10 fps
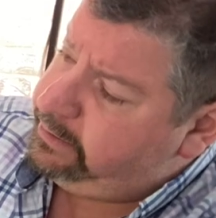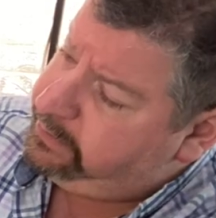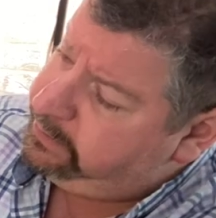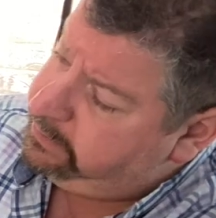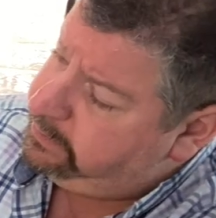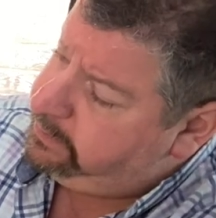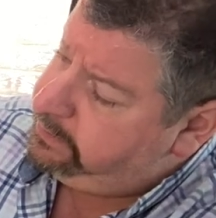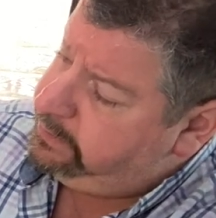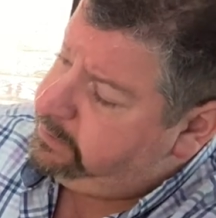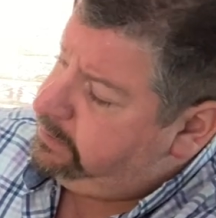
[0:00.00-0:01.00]

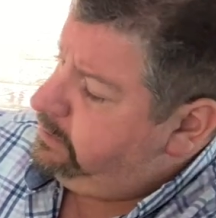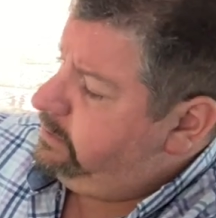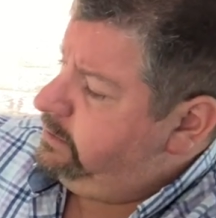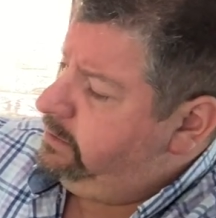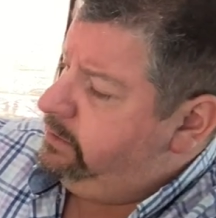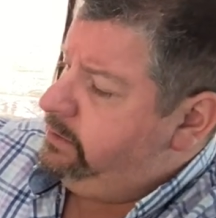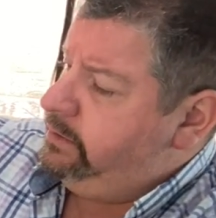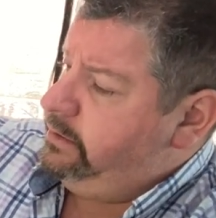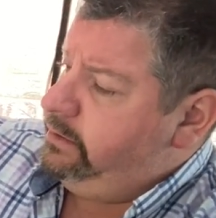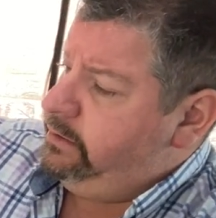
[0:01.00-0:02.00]

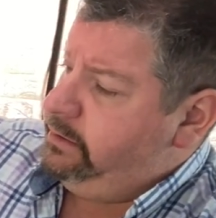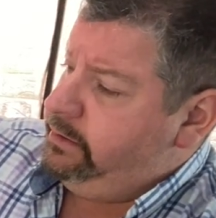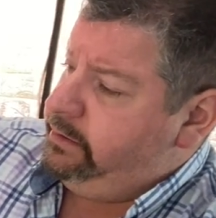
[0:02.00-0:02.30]
No one is speaking in this clip.